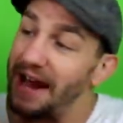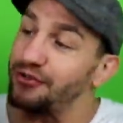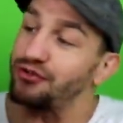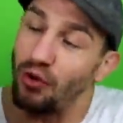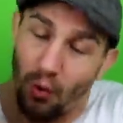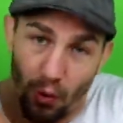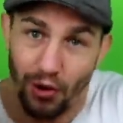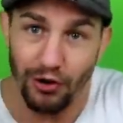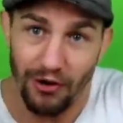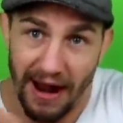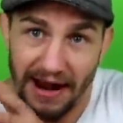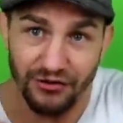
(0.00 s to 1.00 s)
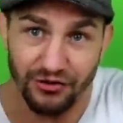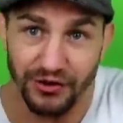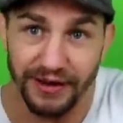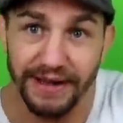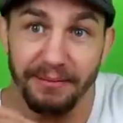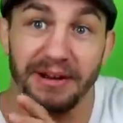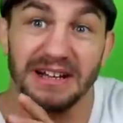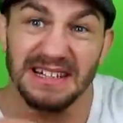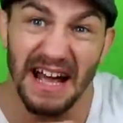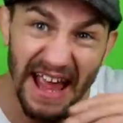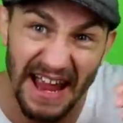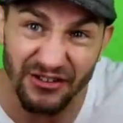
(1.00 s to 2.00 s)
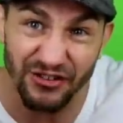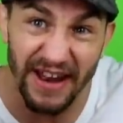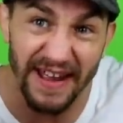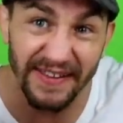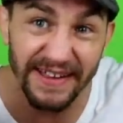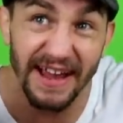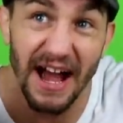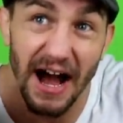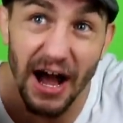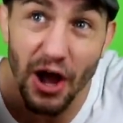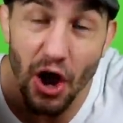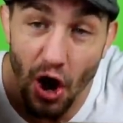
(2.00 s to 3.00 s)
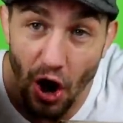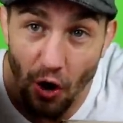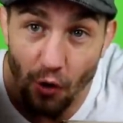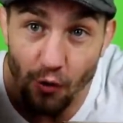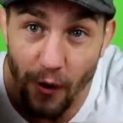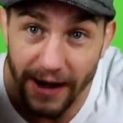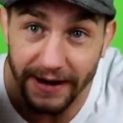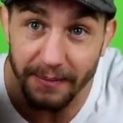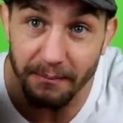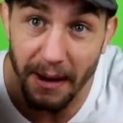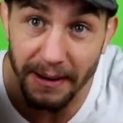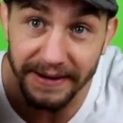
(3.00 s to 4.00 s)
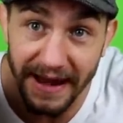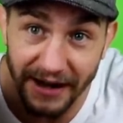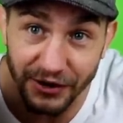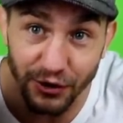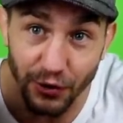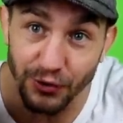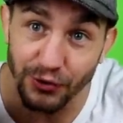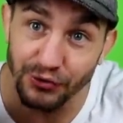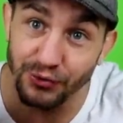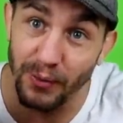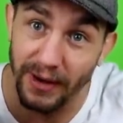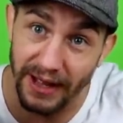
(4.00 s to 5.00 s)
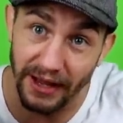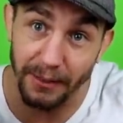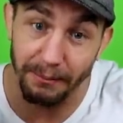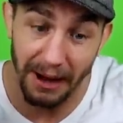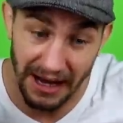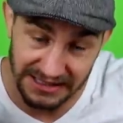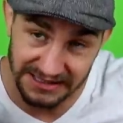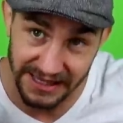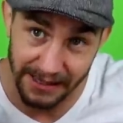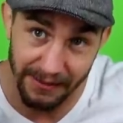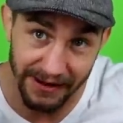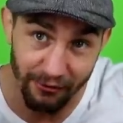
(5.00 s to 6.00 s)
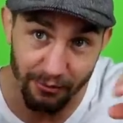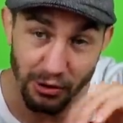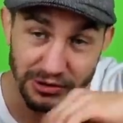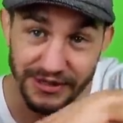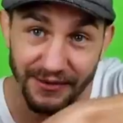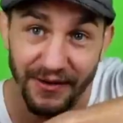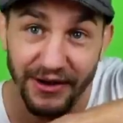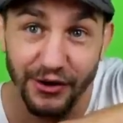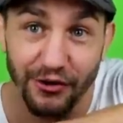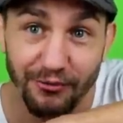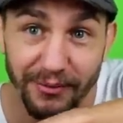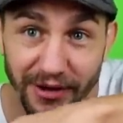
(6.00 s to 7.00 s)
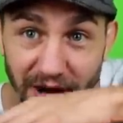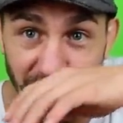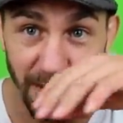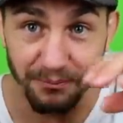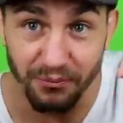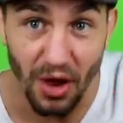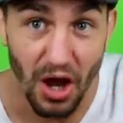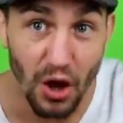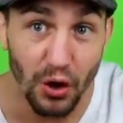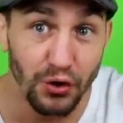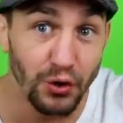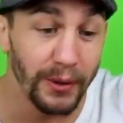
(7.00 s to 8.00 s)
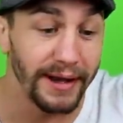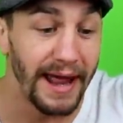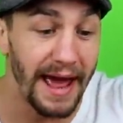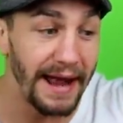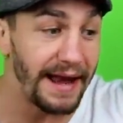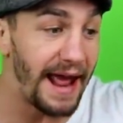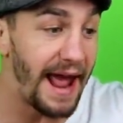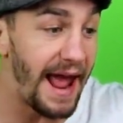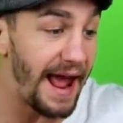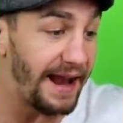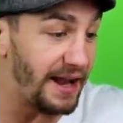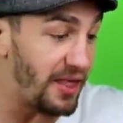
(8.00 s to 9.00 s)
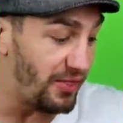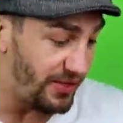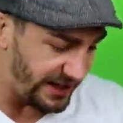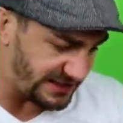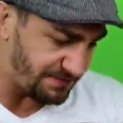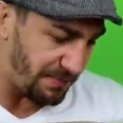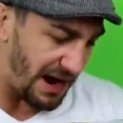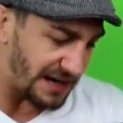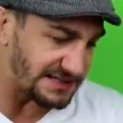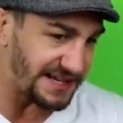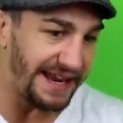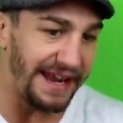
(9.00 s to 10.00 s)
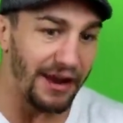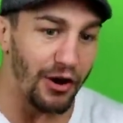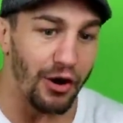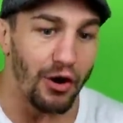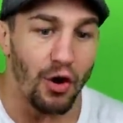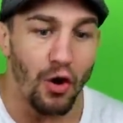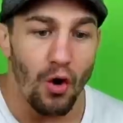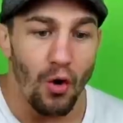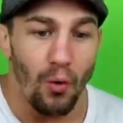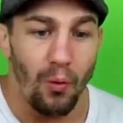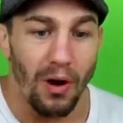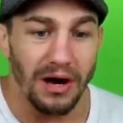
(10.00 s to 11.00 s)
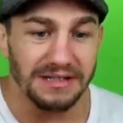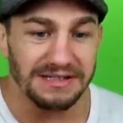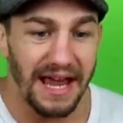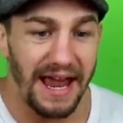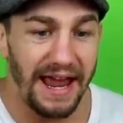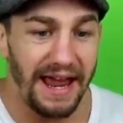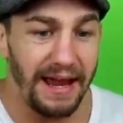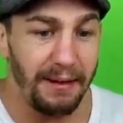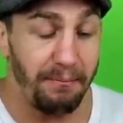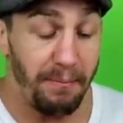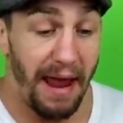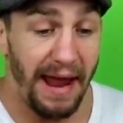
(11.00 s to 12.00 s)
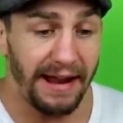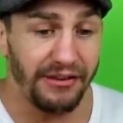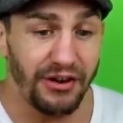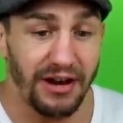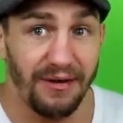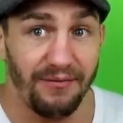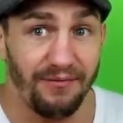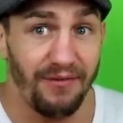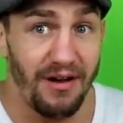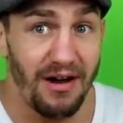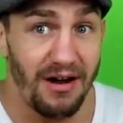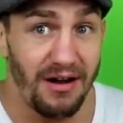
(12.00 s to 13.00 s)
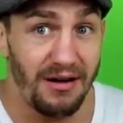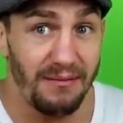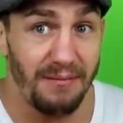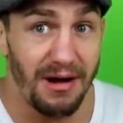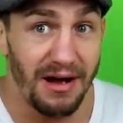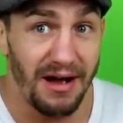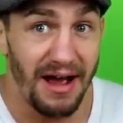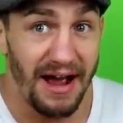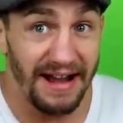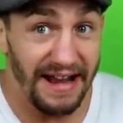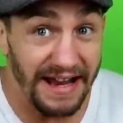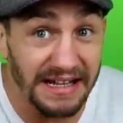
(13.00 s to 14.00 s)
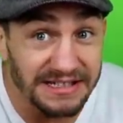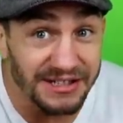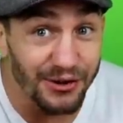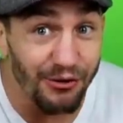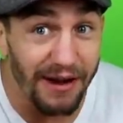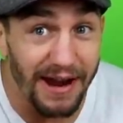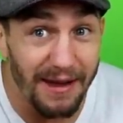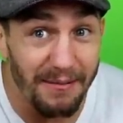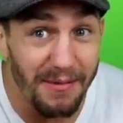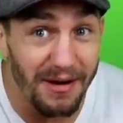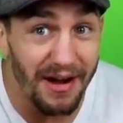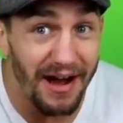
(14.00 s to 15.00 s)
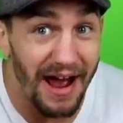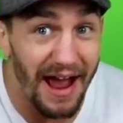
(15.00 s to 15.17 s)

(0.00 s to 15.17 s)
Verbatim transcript: extra order actually because I accidentally uh, wrecked my NECA turtles when I boxed them. I never posted a video of me uh, doing that. And this box here was a package I got from an Instagram,